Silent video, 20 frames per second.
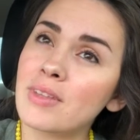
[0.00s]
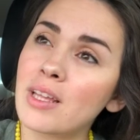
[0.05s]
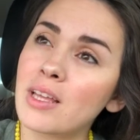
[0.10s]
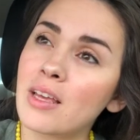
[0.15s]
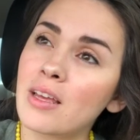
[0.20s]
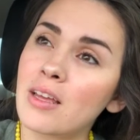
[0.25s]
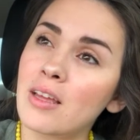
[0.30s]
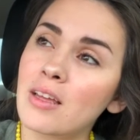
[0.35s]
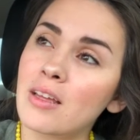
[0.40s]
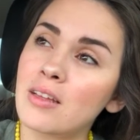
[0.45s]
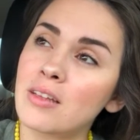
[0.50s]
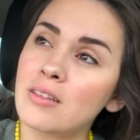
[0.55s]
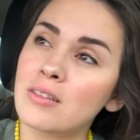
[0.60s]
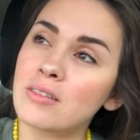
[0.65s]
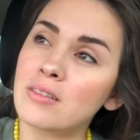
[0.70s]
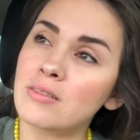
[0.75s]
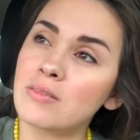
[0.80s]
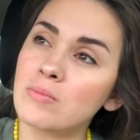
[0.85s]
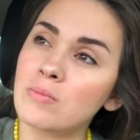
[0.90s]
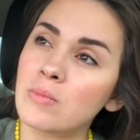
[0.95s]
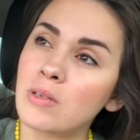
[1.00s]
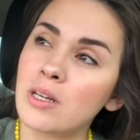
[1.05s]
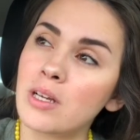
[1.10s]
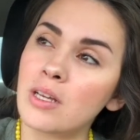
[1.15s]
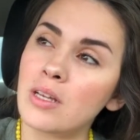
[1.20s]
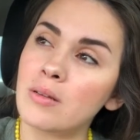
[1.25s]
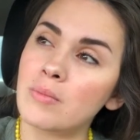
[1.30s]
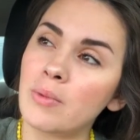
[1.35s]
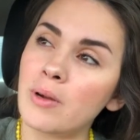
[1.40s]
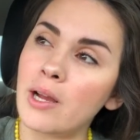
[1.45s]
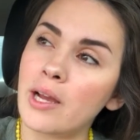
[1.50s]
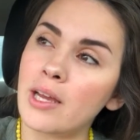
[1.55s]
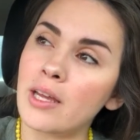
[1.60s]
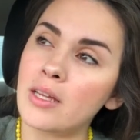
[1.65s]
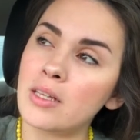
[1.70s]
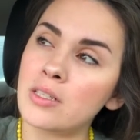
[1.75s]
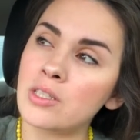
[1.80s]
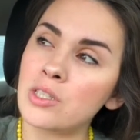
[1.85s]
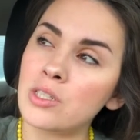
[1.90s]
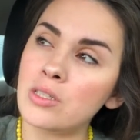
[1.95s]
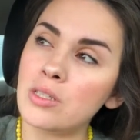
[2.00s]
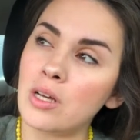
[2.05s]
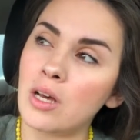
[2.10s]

and when Brian